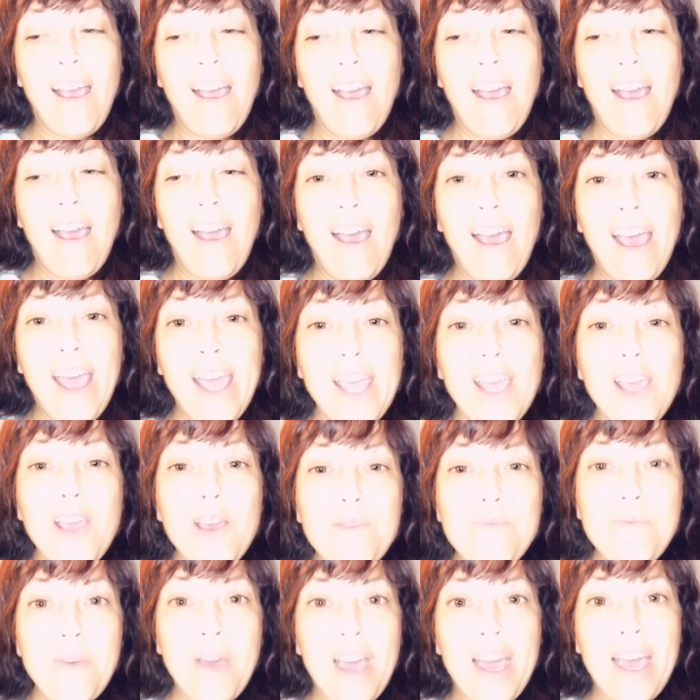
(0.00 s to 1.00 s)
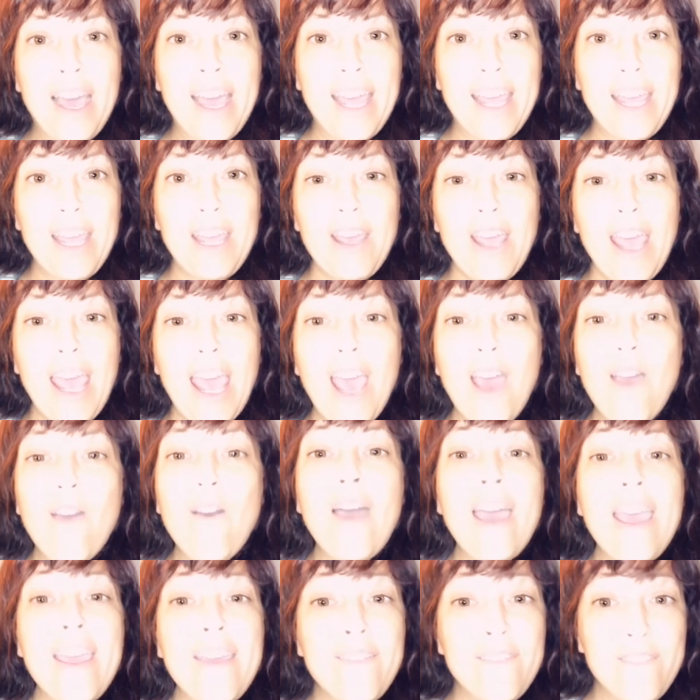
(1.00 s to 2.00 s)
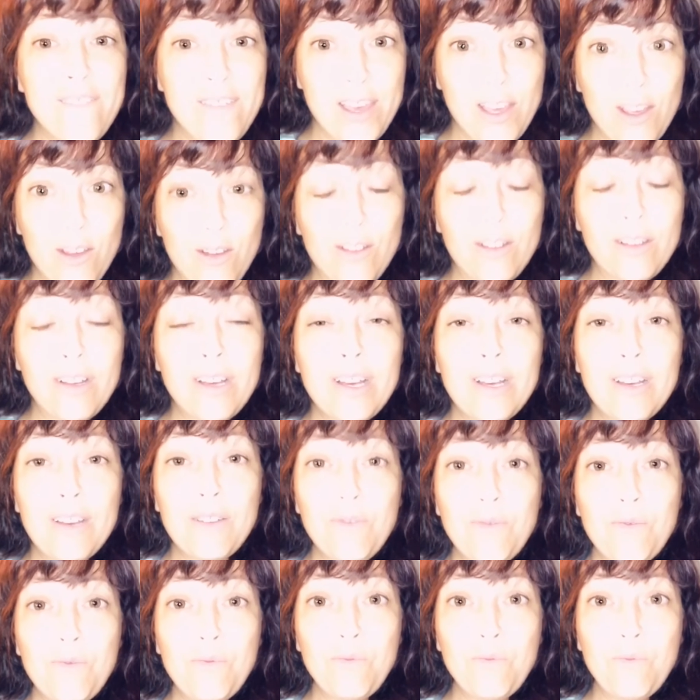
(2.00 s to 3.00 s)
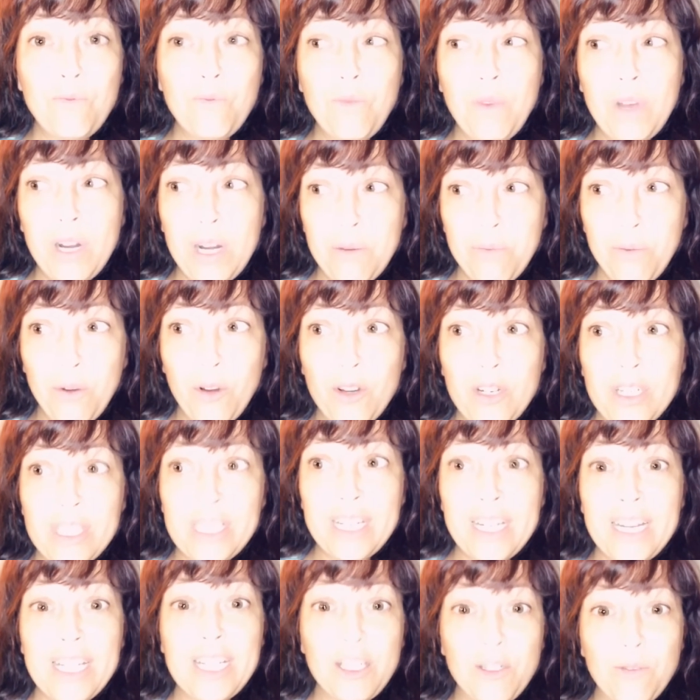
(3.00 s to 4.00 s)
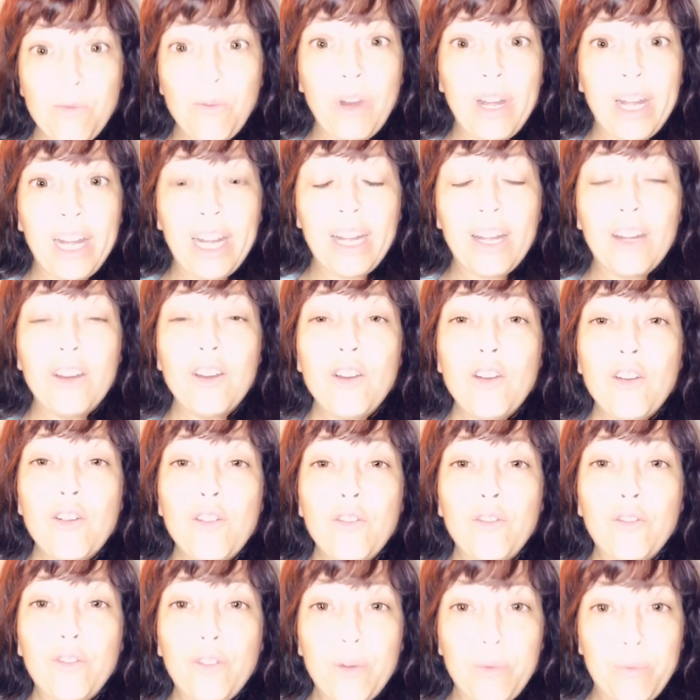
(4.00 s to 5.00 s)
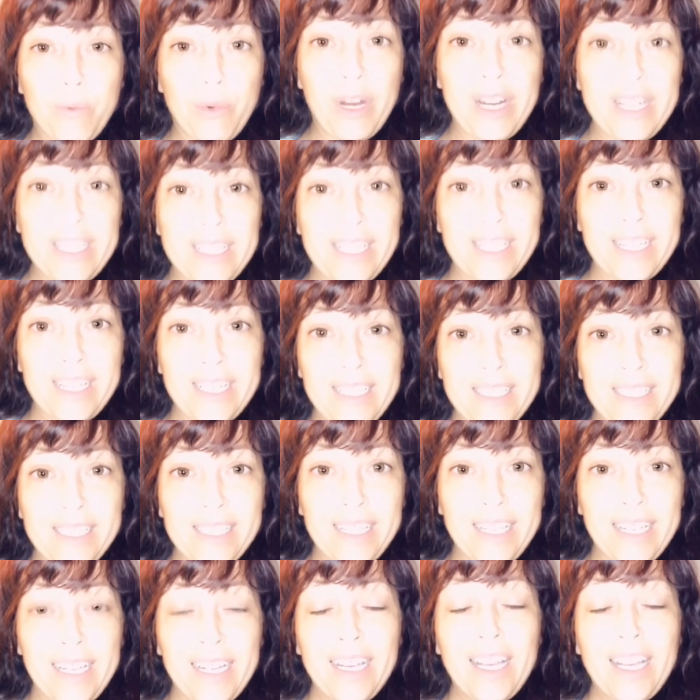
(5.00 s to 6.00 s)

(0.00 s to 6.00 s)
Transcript: I go by how I feel when a person is running for presidency.